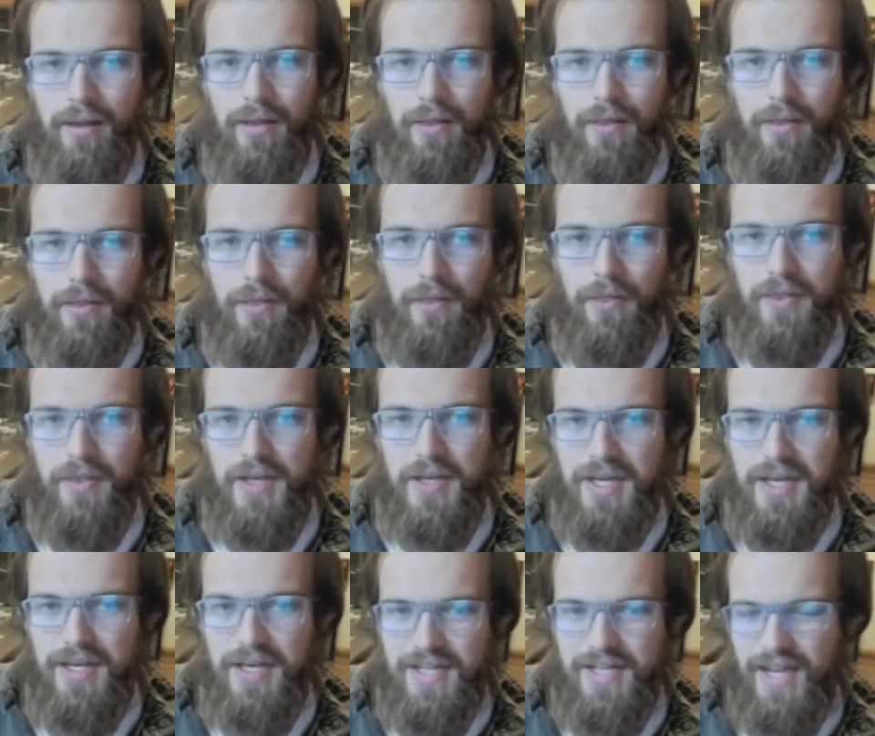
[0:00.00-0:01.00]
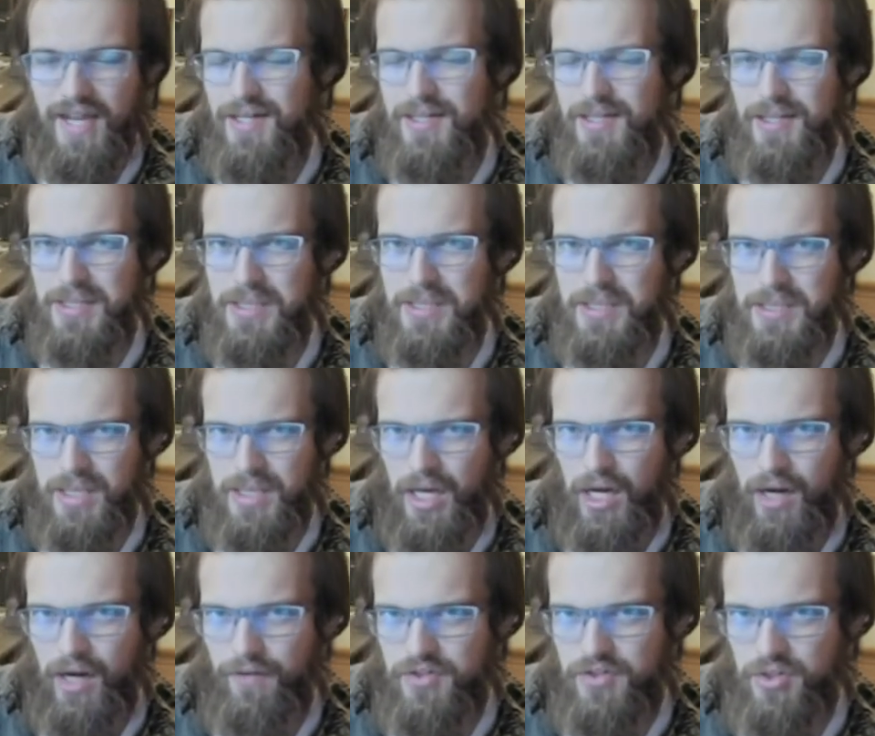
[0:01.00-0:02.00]
the tent is
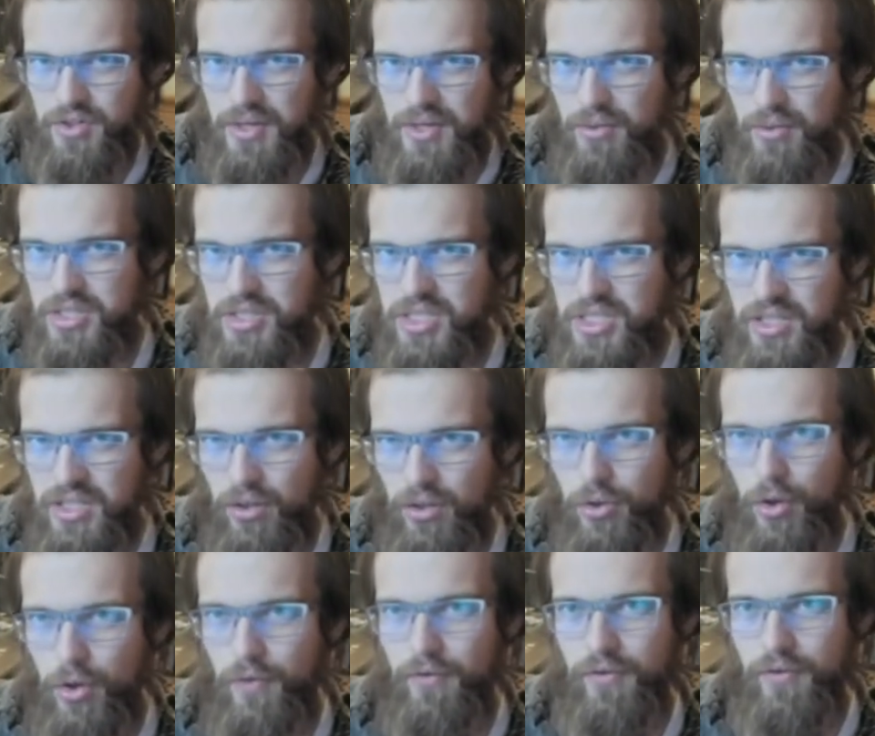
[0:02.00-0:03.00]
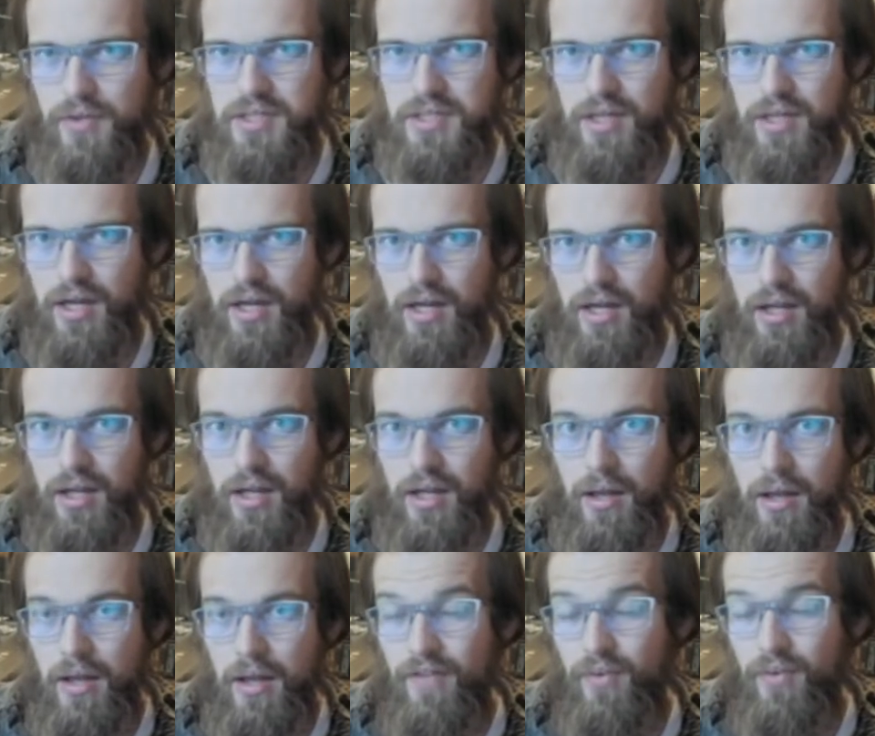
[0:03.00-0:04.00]
soft, so he would still go for this guy.
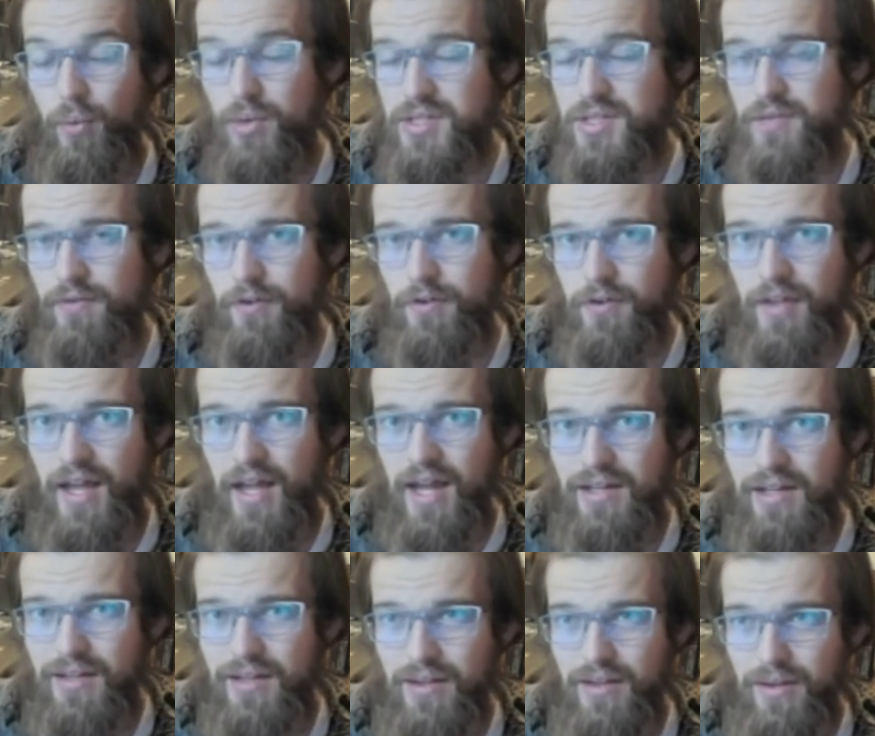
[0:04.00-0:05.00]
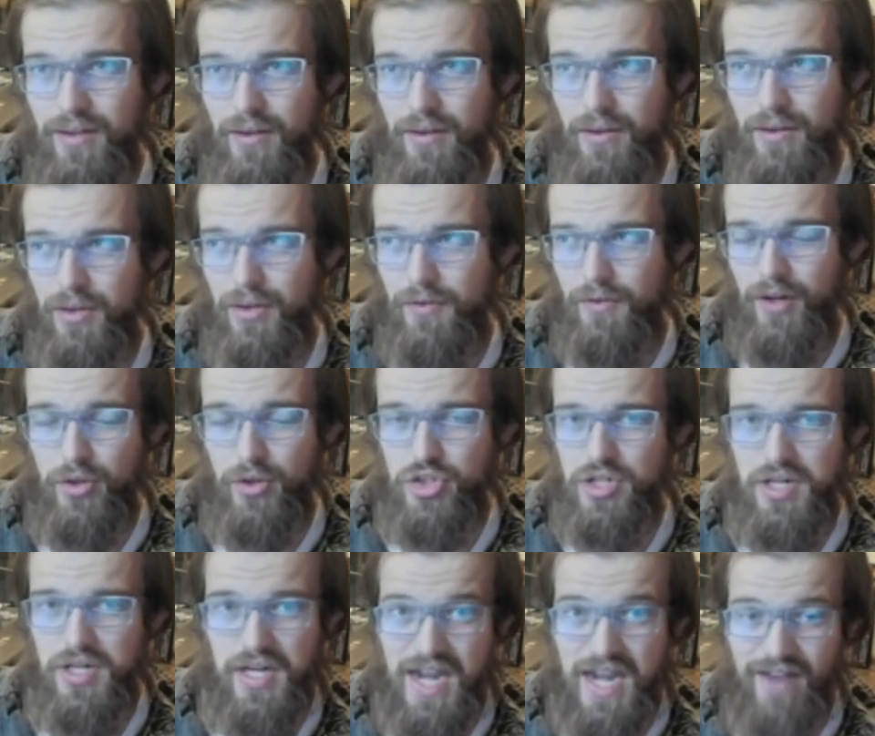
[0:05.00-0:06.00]
If it wasn't for that,
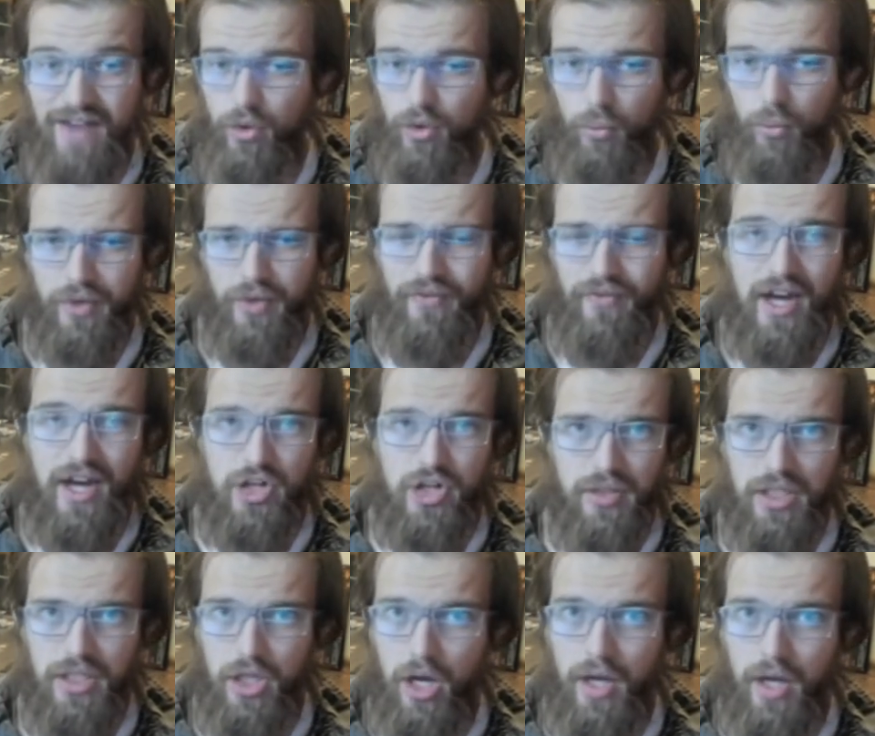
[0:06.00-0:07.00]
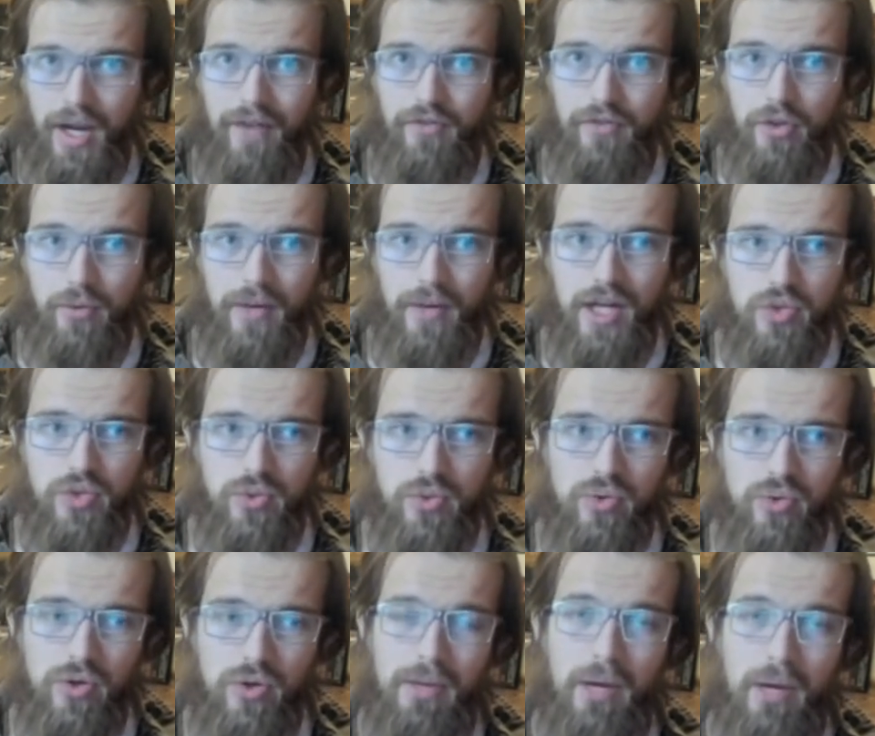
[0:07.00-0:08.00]
Falchion never would have actually gone after Wretch,
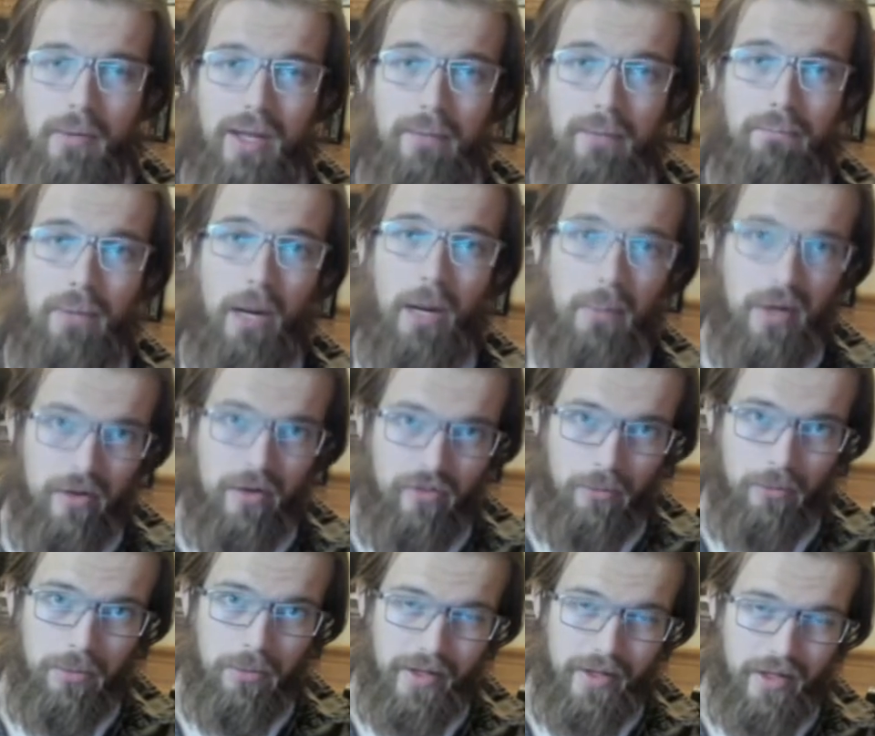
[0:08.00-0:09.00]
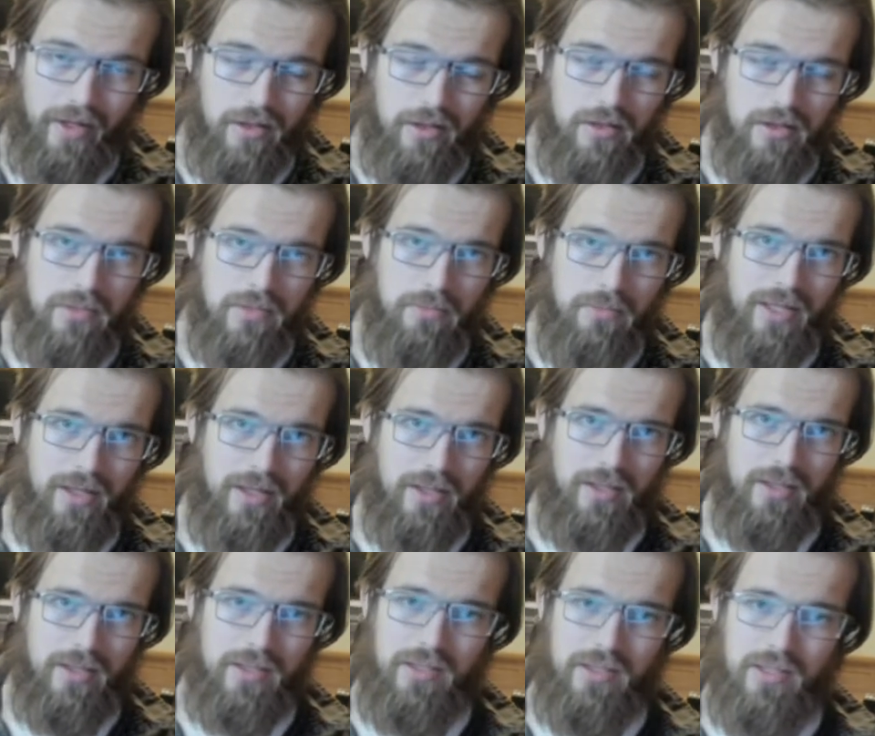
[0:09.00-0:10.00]
which would have been a big bummer for the players
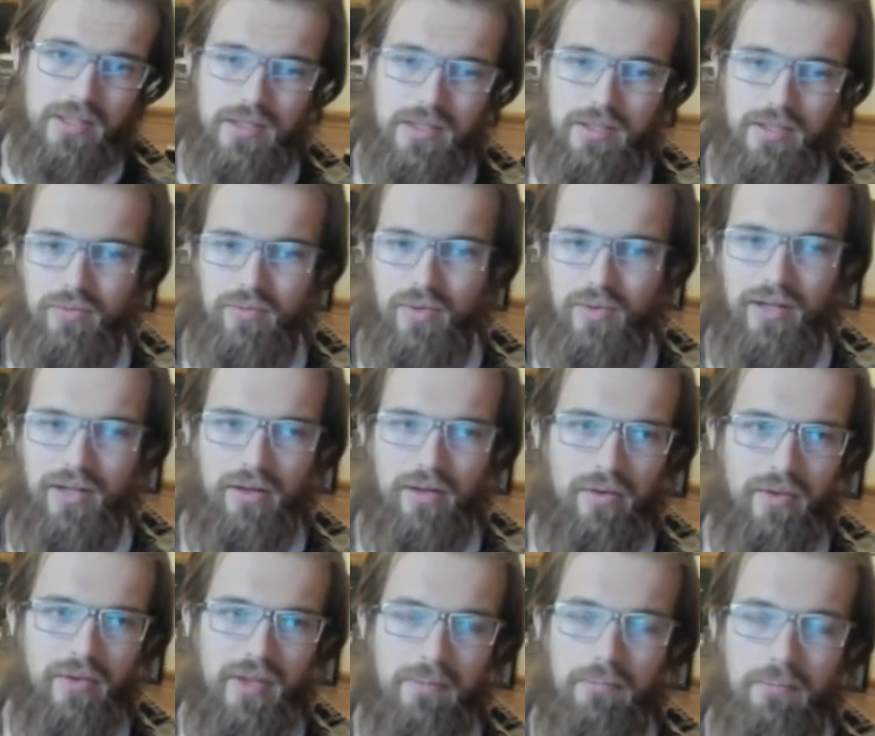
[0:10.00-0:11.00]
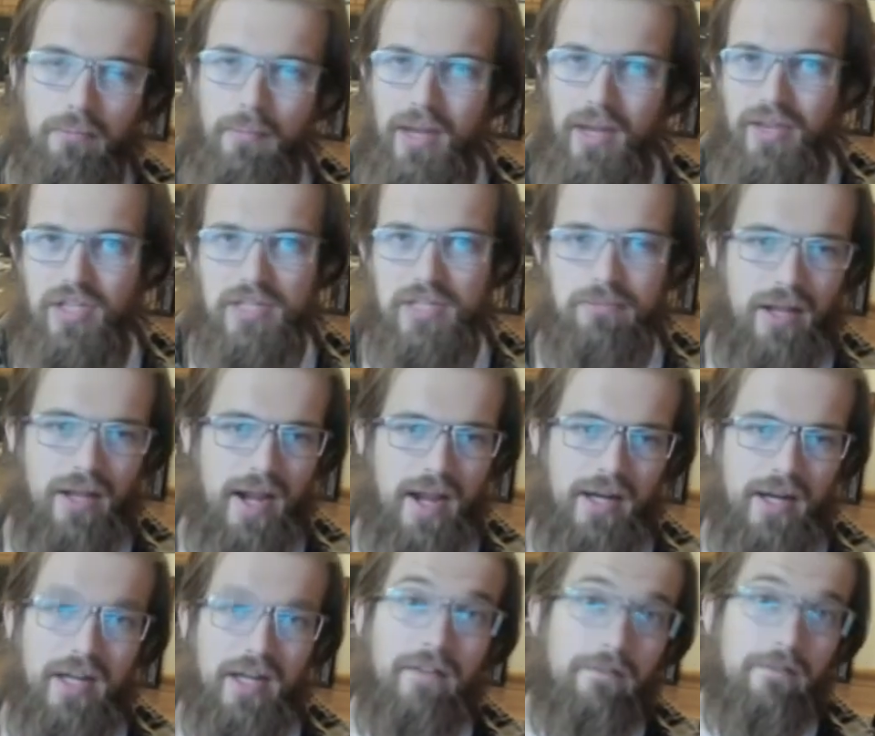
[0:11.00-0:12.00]
because, well, they made this
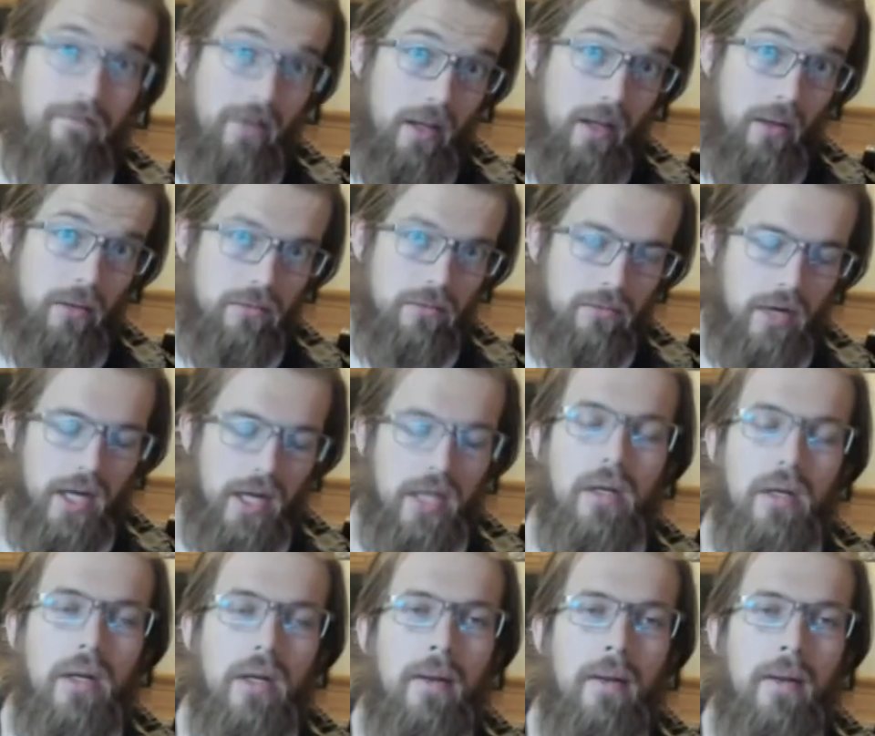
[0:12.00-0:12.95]
plan and it failed, right?